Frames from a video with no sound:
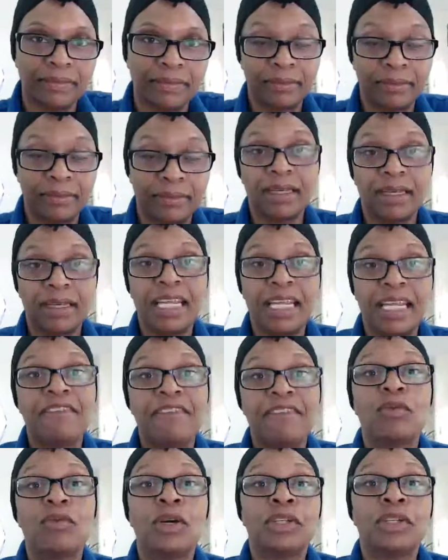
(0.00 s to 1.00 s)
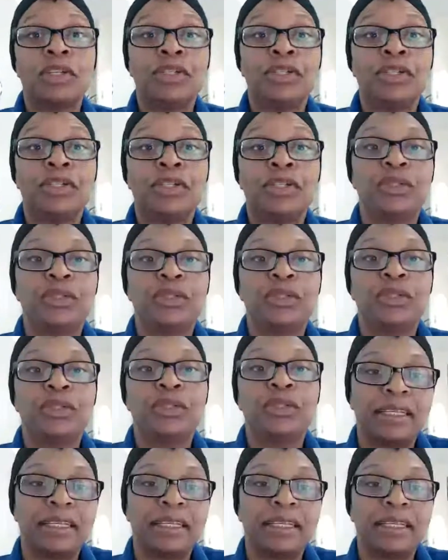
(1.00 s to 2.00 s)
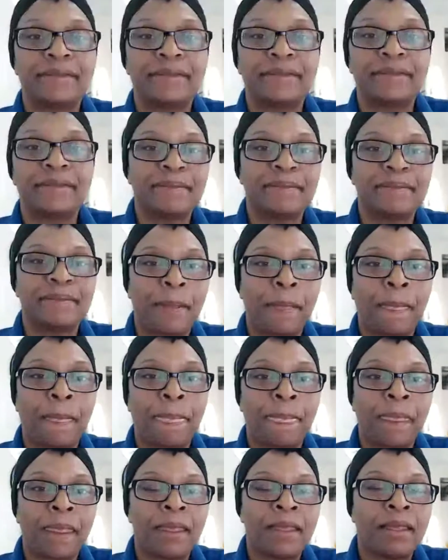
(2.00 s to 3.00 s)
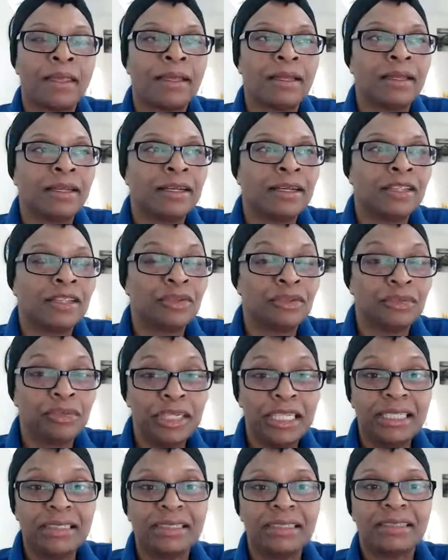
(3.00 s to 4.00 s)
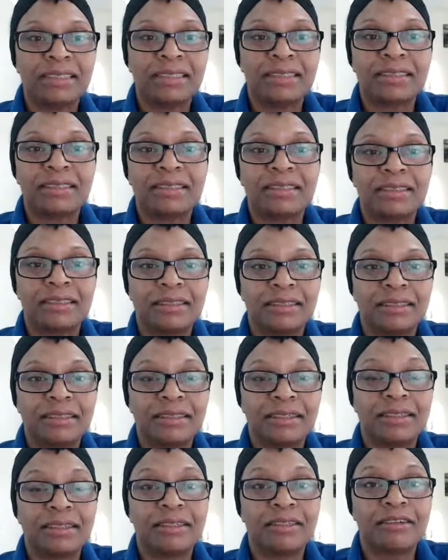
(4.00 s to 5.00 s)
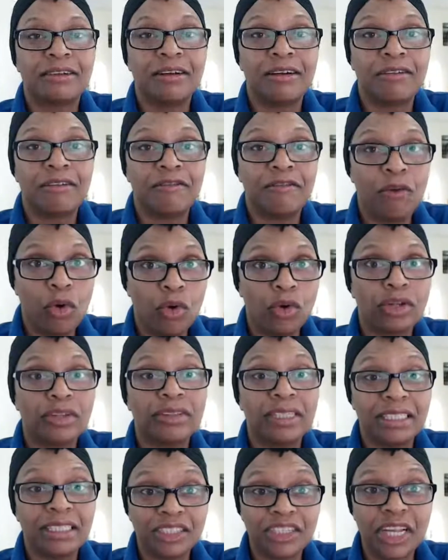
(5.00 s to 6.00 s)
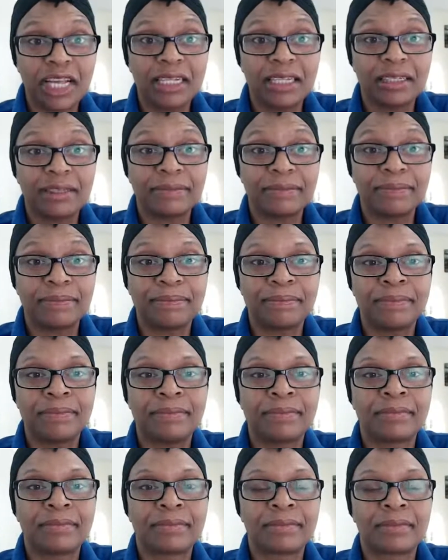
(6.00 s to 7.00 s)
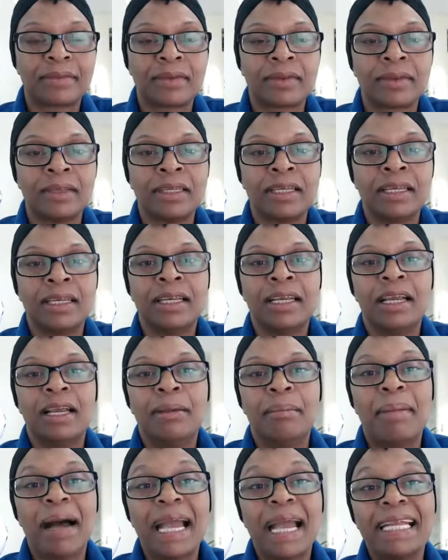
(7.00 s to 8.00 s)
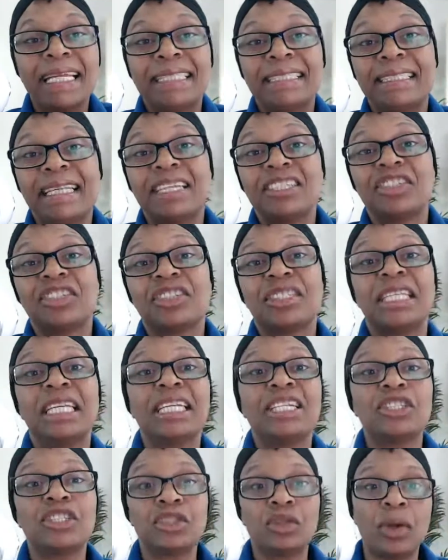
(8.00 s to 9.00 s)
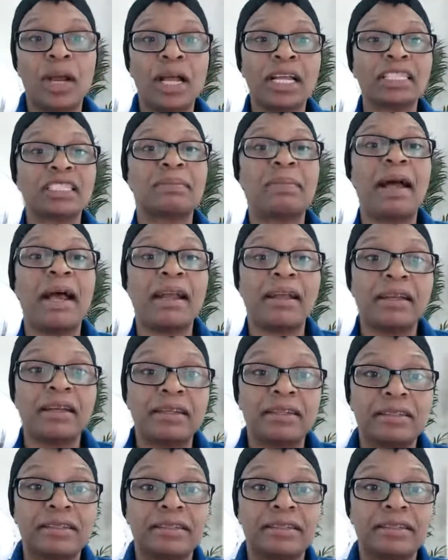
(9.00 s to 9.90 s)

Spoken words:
and everyone new to this channel the reason for this channel. My intention is to aspire,